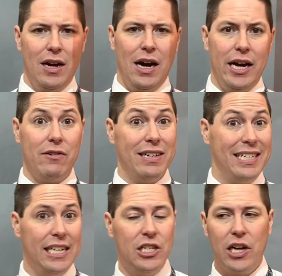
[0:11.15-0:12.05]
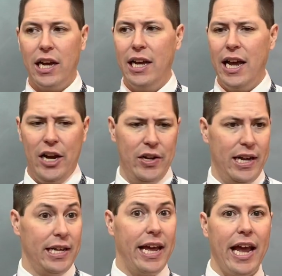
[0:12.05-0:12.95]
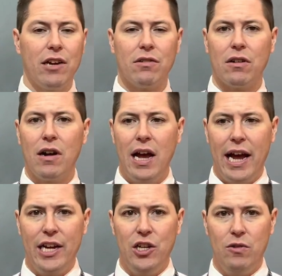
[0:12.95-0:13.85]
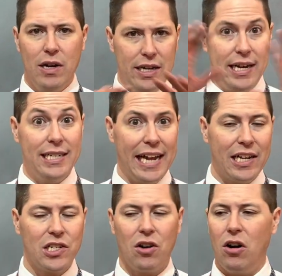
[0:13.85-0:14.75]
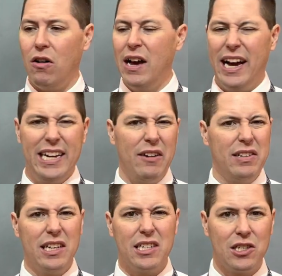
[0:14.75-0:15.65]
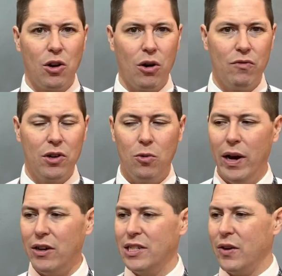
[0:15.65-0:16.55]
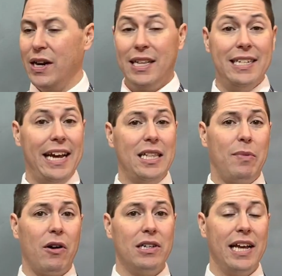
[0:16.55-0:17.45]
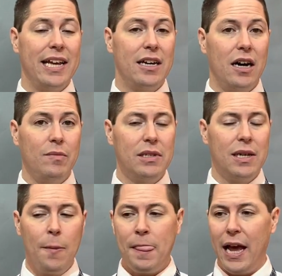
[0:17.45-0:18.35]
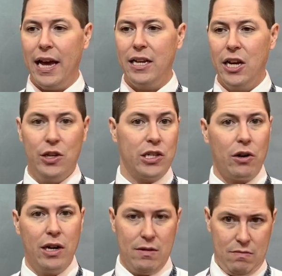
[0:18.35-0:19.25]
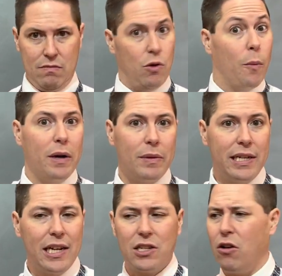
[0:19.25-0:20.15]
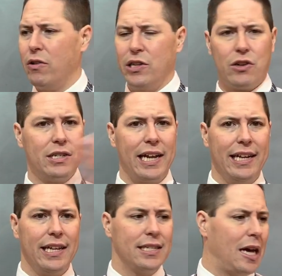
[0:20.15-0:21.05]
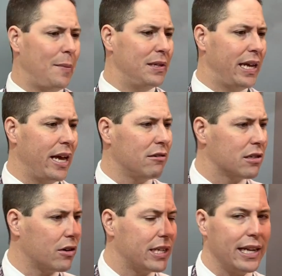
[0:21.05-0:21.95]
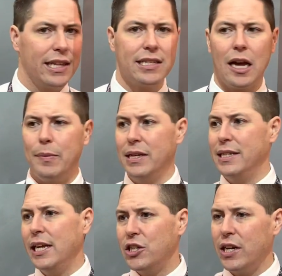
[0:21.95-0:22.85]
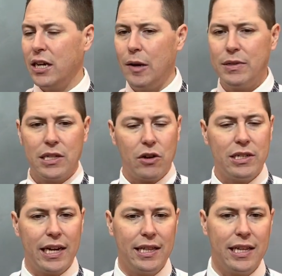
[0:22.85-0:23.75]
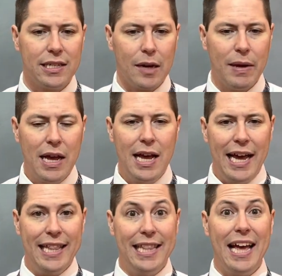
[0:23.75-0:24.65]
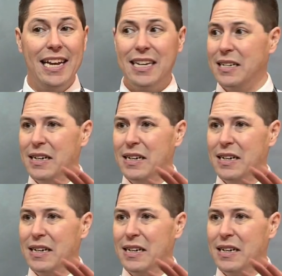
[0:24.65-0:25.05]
hire a DJ, and you get a caterer, and you get a dance hall, and everything's going real well. So the day the partay comes, and you open up the dance hall, and you start setting things up, and the caterer starts setting things up, and the DJ comes and starts setting things up, and then